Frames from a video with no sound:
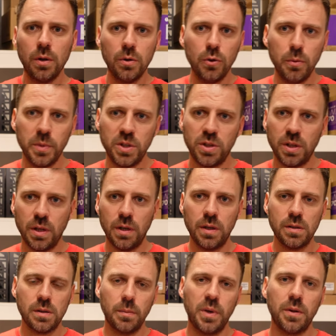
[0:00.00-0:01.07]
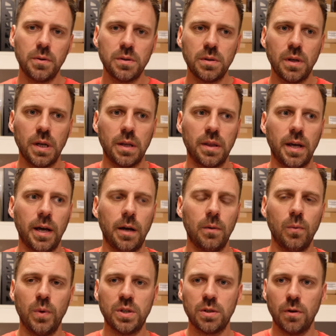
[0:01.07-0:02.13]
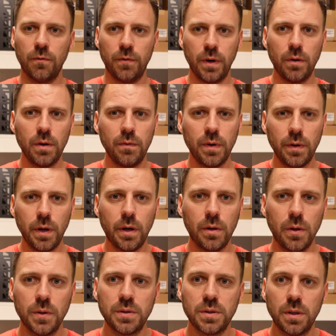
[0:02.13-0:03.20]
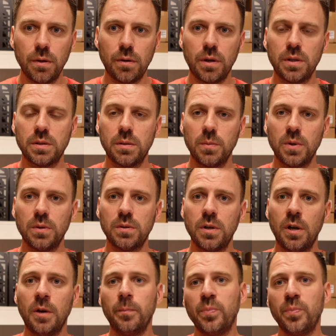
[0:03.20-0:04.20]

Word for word: Lumagen and some others like that, which are very, very close to their customers.